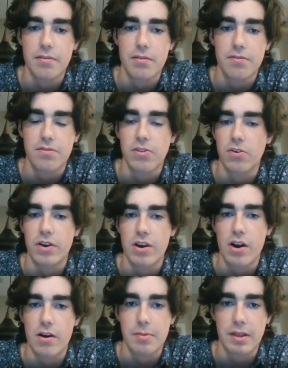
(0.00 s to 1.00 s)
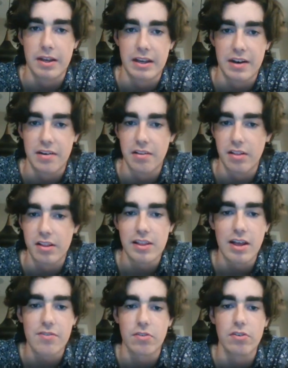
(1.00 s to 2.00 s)
Fleury are playing at an elite
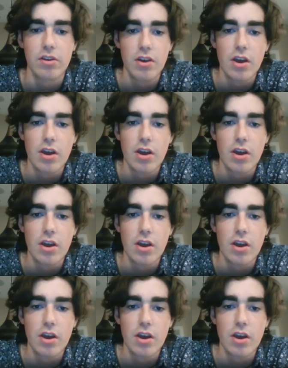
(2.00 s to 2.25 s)
level.